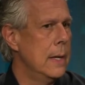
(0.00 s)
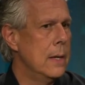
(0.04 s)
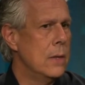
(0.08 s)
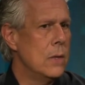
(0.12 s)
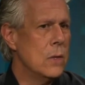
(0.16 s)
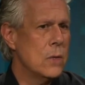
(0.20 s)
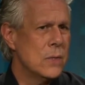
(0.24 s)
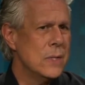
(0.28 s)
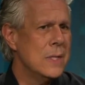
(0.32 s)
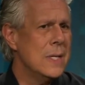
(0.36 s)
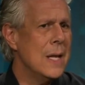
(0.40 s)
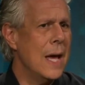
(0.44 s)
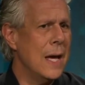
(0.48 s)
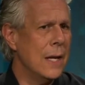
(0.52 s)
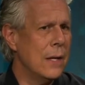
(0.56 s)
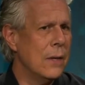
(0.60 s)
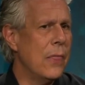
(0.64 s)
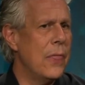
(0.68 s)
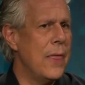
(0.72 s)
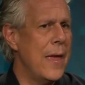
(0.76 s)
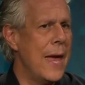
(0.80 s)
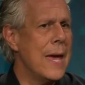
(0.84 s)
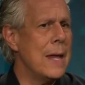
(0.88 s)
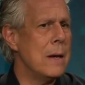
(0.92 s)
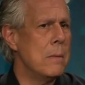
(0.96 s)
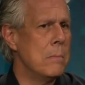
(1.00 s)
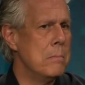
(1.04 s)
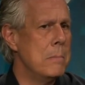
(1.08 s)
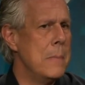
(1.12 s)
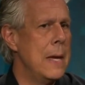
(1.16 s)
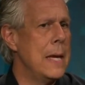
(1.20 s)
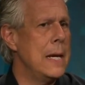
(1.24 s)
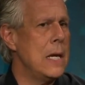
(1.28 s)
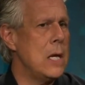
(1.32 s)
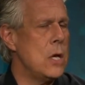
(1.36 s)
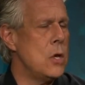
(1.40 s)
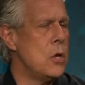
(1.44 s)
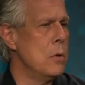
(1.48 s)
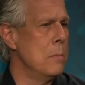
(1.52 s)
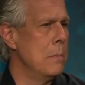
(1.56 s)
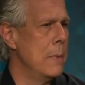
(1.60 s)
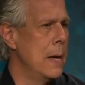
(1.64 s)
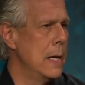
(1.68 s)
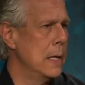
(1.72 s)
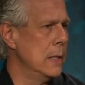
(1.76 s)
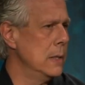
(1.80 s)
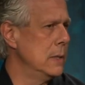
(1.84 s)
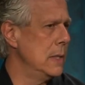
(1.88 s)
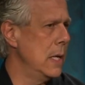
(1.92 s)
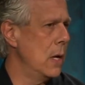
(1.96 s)
There's not that many
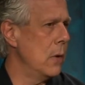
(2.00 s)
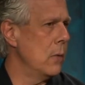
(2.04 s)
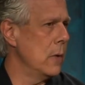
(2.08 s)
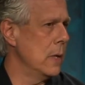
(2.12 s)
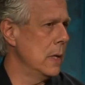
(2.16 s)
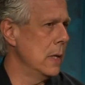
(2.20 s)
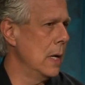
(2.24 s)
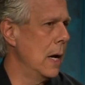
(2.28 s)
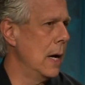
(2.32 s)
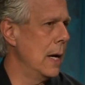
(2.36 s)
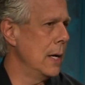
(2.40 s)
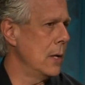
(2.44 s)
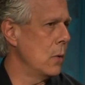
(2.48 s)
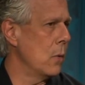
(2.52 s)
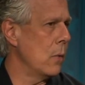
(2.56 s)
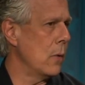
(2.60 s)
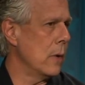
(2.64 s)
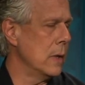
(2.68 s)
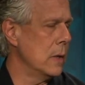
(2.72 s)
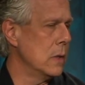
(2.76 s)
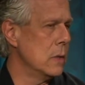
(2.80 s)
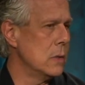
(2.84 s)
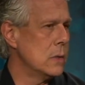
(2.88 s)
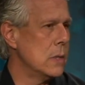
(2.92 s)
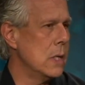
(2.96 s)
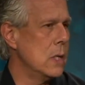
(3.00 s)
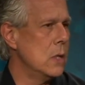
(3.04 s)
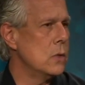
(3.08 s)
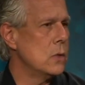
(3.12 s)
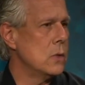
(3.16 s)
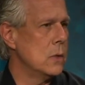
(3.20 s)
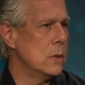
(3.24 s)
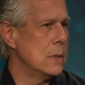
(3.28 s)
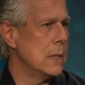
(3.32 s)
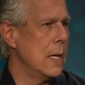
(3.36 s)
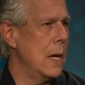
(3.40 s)
humanitarian eye organizations